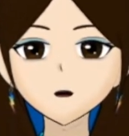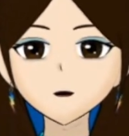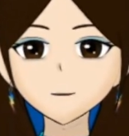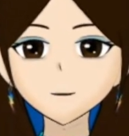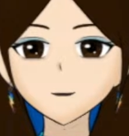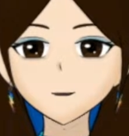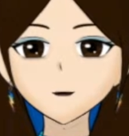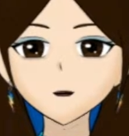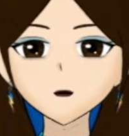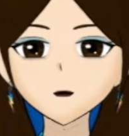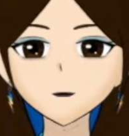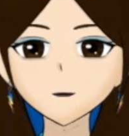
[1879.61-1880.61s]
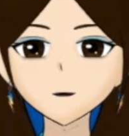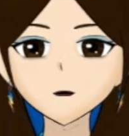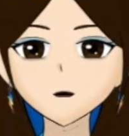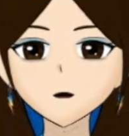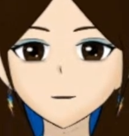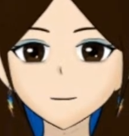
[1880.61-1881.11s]
And so I was about to
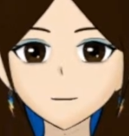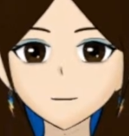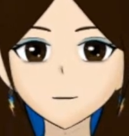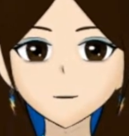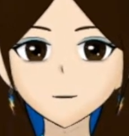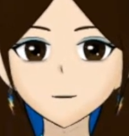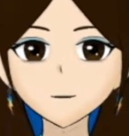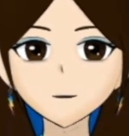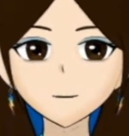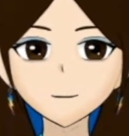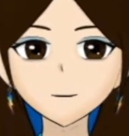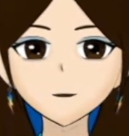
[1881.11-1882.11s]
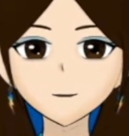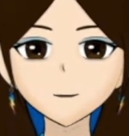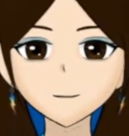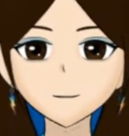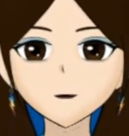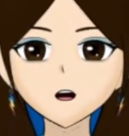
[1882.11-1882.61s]
cross the street just minding my own
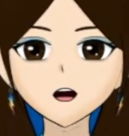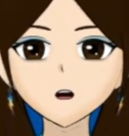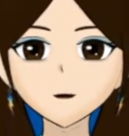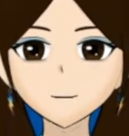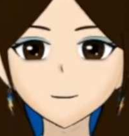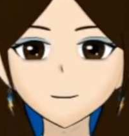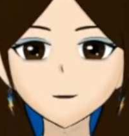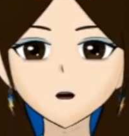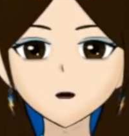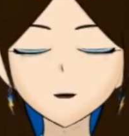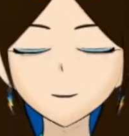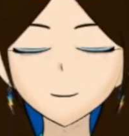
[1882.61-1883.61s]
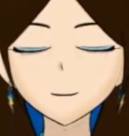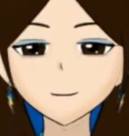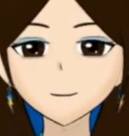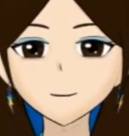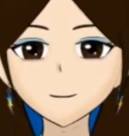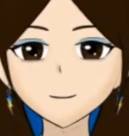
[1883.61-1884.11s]
business because I was listening to
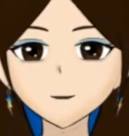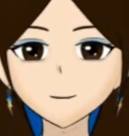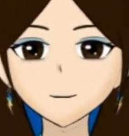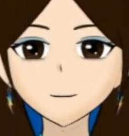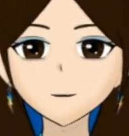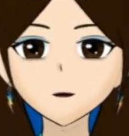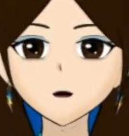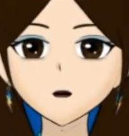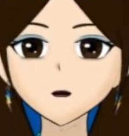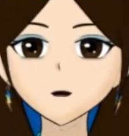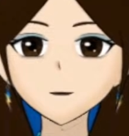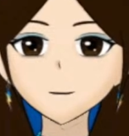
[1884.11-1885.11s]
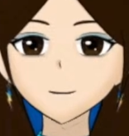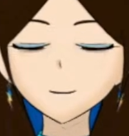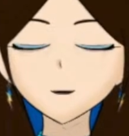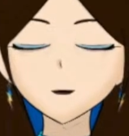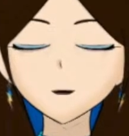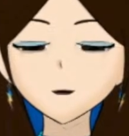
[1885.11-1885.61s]
music while I was riding my
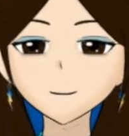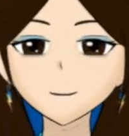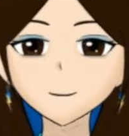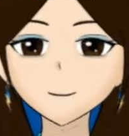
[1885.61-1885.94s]
bike,